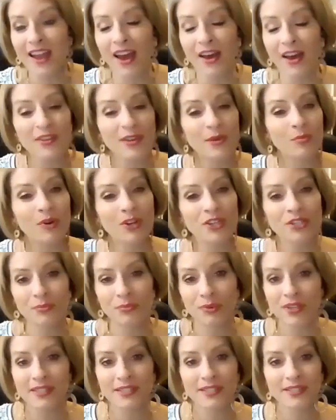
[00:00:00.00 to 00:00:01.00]
Yeah, the
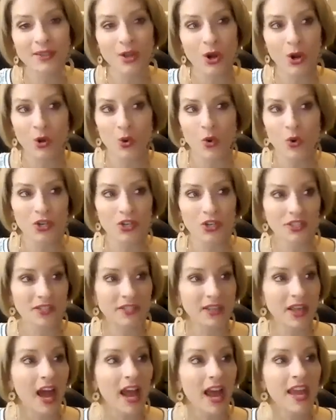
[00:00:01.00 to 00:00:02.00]
impression bracelets are
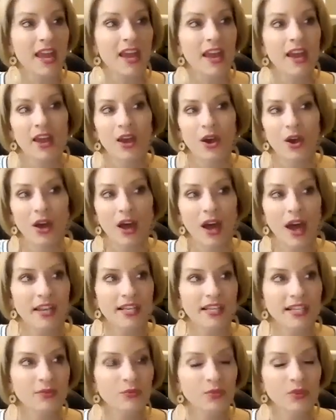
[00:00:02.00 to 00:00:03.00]
gorgeous. I
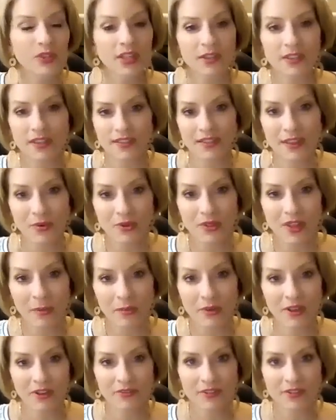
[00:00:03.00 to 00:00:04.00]
didn't really think they were
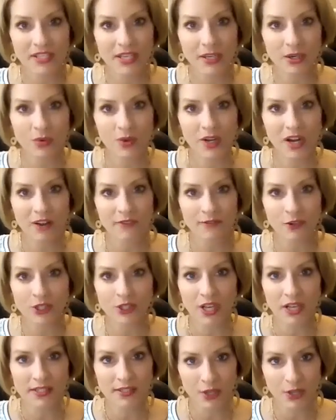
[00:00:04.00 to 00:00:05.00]
that big of a deal when I
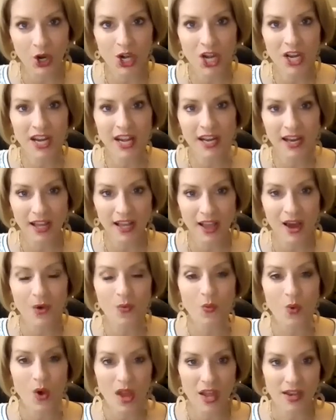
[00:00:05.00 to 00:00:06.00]
first got started, and I
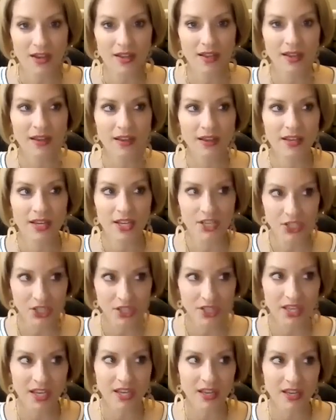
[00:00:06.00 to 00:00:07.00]
got one
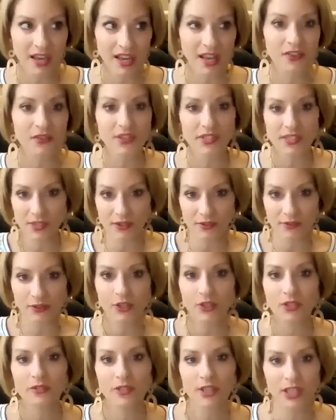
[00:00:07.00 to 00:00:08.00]
initially. I got the
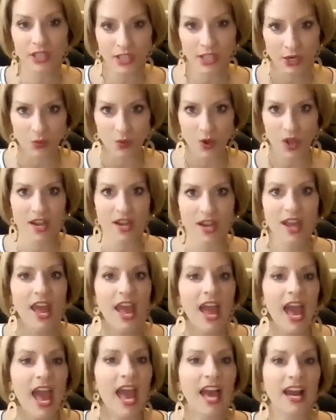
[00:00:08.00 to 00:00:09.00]
silver clear one,
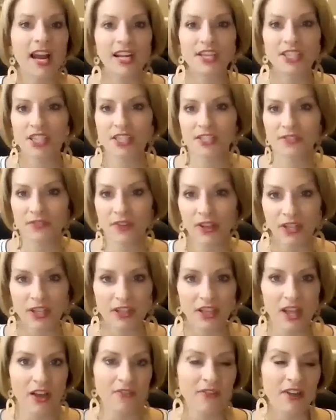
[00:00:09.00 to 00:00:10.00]
and I just fell
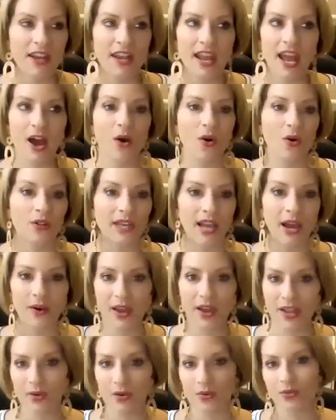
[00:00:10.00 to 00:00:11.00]
in love. And now
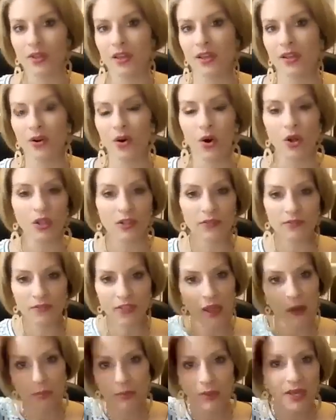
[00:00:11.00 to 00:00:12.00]
I own like all of
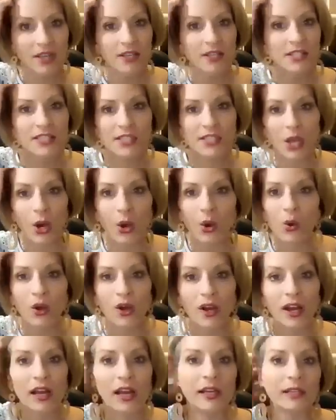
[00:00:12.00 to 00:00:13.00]
them.
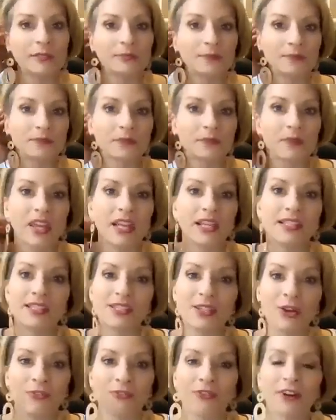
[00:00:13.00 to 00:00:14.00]
So
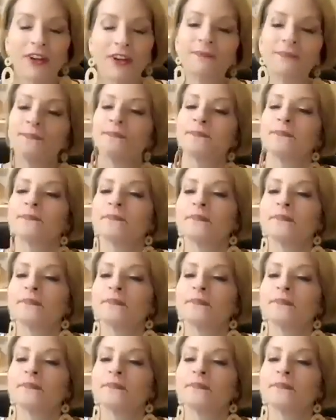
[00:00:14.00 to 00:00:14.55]
it's so fun.